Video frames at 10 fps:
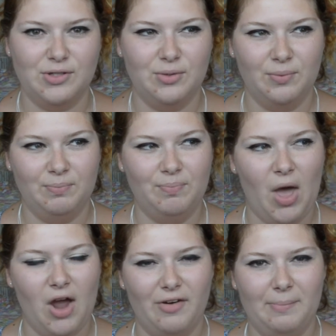so
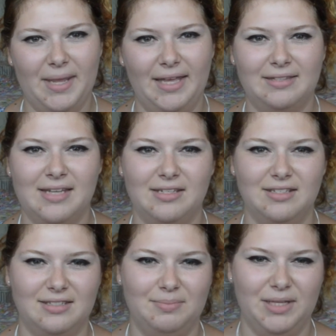her and me
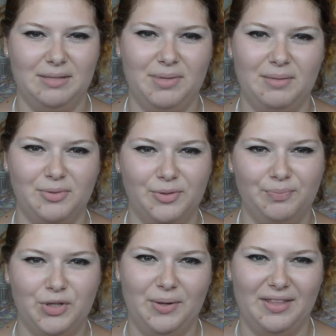tended to be the people
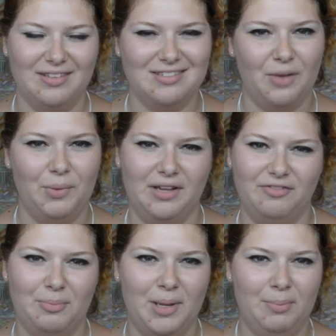doing the sewing
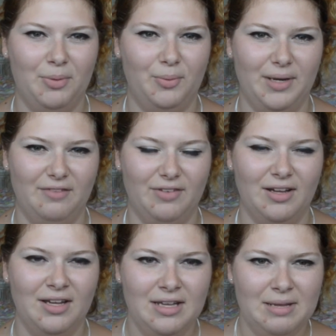for people whenever